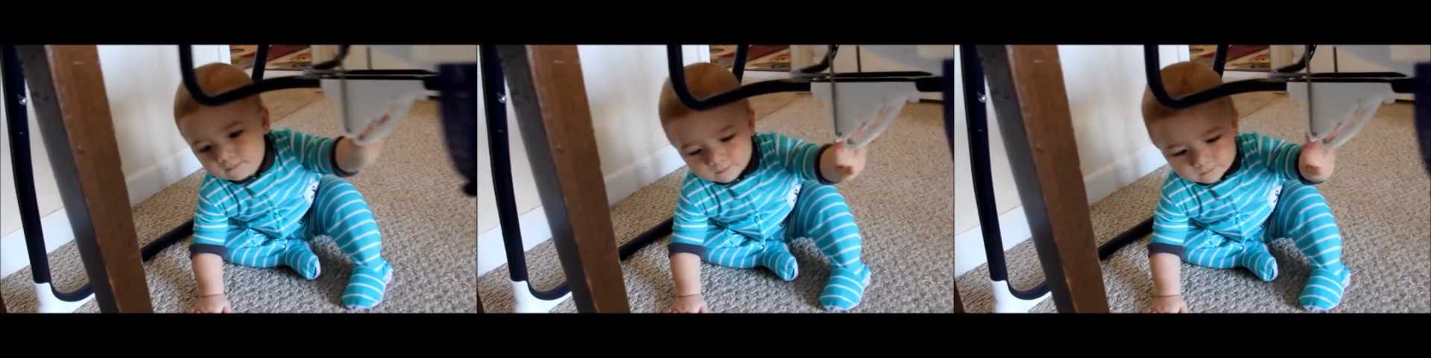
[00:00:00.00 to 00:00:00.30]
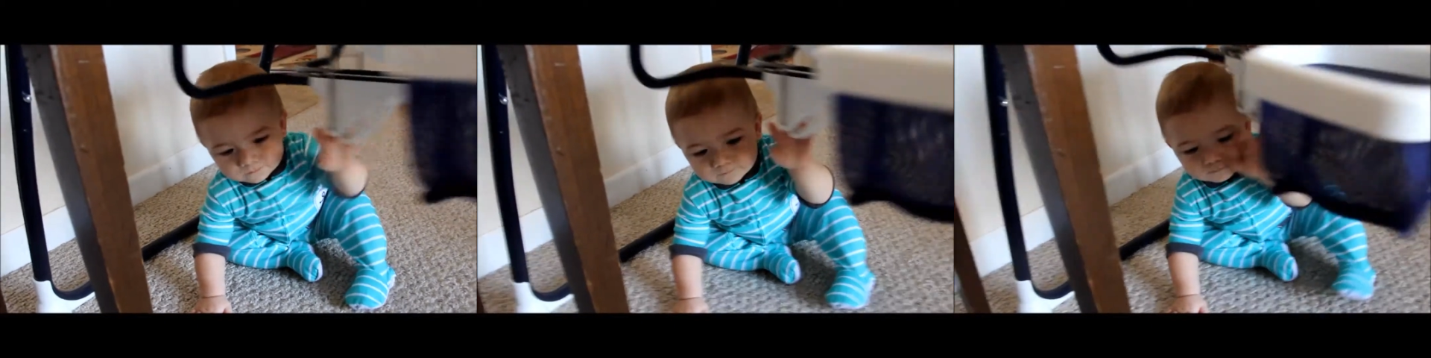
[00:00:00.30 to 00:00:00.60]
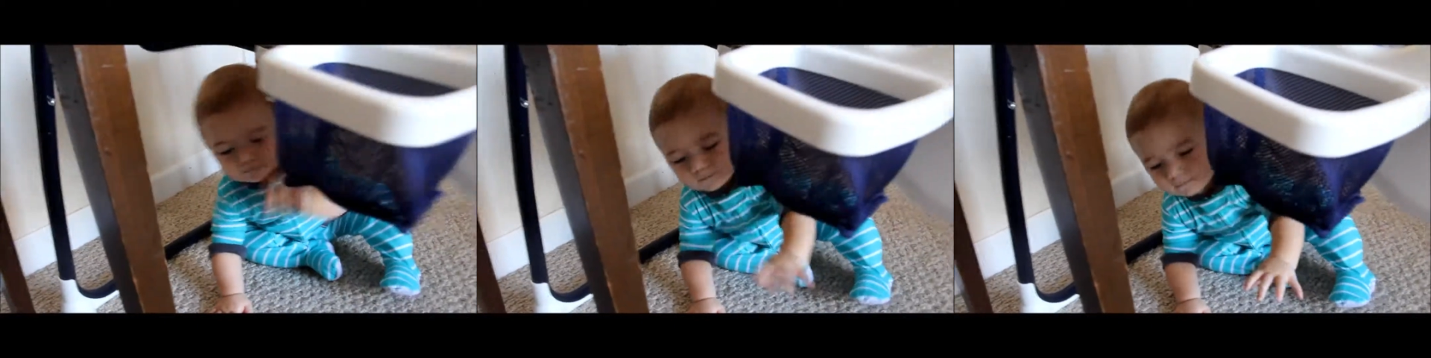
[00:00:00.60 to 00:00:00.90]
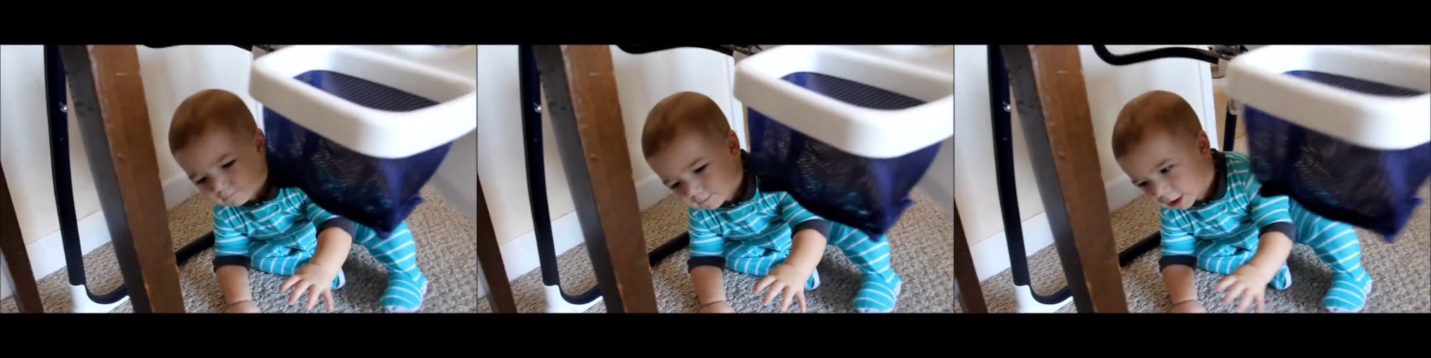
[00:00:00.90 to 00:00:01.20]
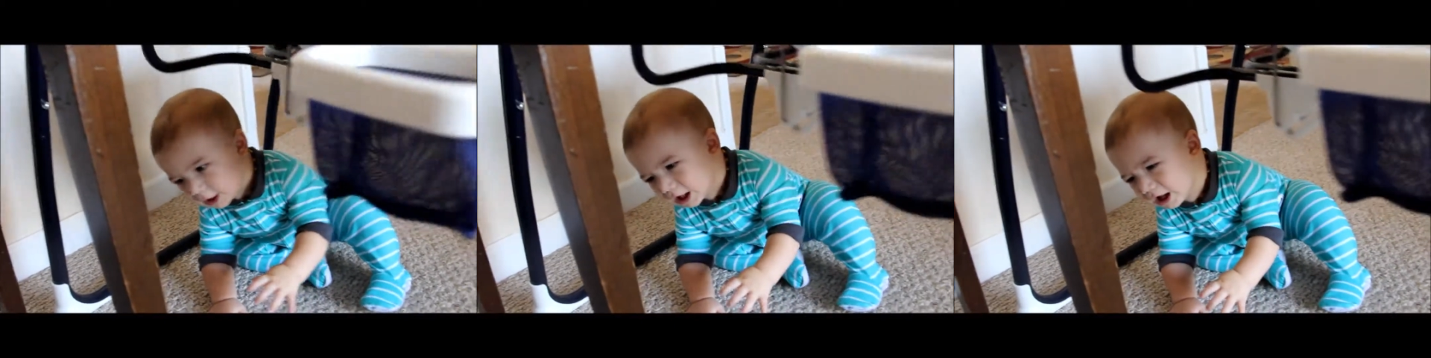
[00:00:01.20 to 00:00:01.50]
of the nighttime and
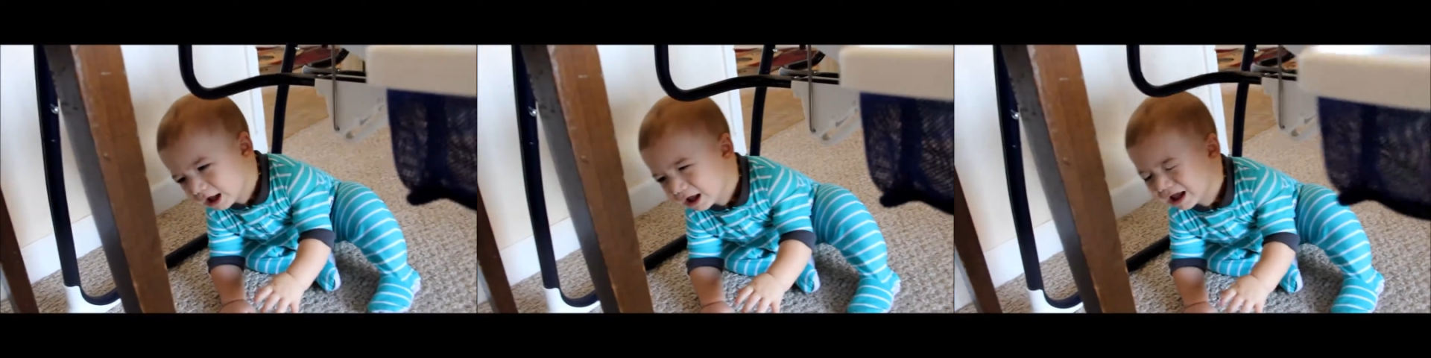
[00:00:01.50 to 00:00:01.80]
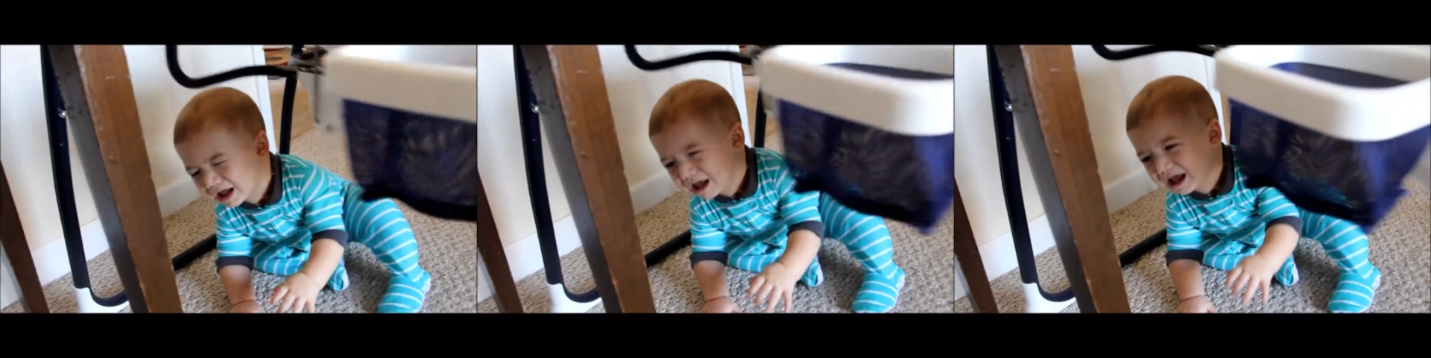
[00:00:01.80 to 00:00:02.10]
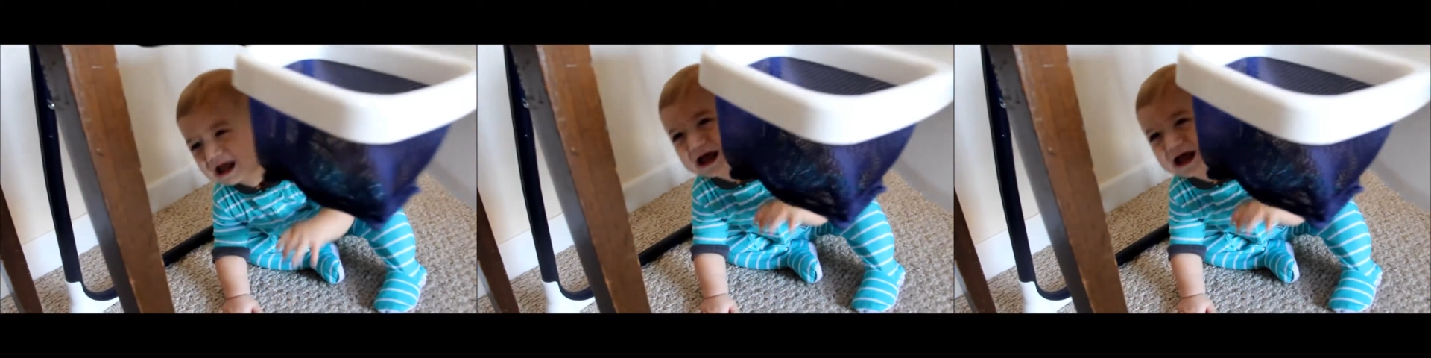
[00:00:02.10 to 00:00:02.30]
then when you